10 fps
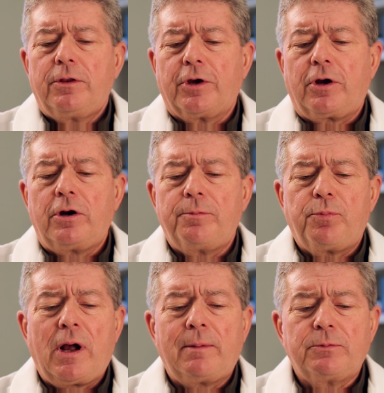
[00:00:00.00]
The current
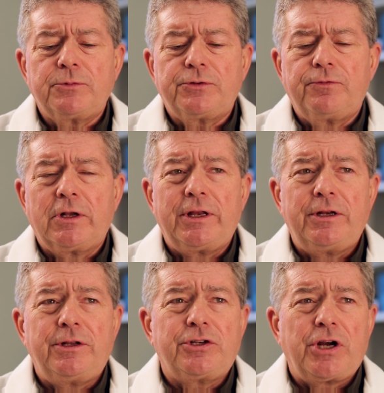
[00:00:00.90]
problems
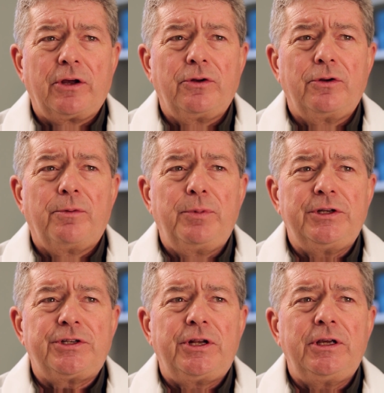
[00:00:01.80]
related to childhood
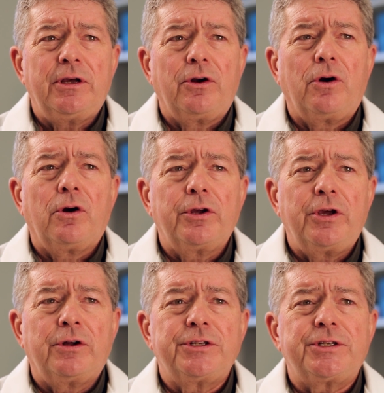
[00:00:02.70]
obesity and early
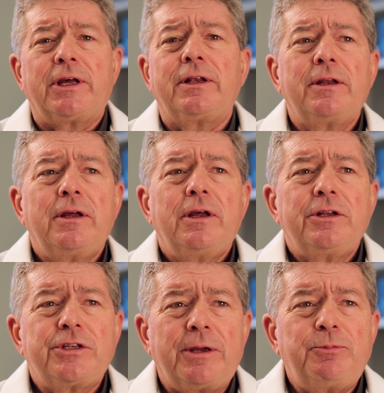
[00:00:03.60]
onset
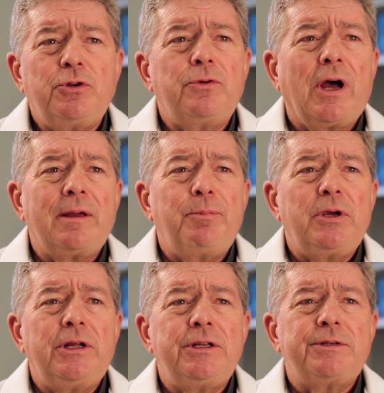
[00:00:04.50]
Type 2
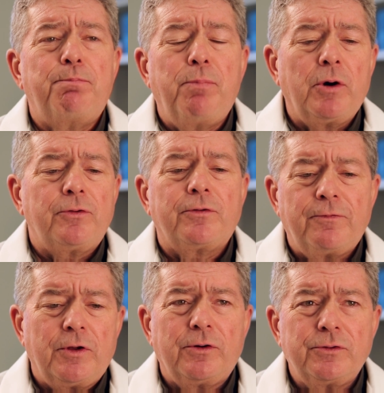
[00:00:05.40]
diabetes, both of
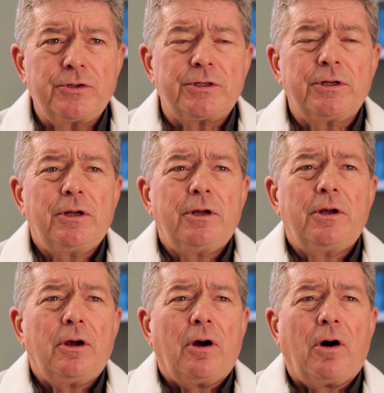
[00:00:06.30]
those
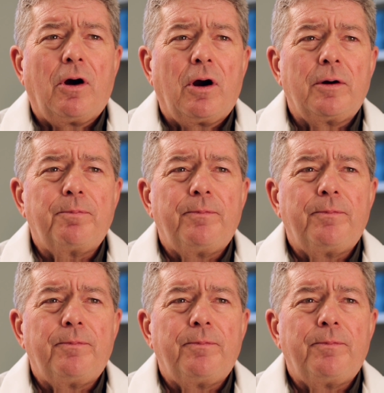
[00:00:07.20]
are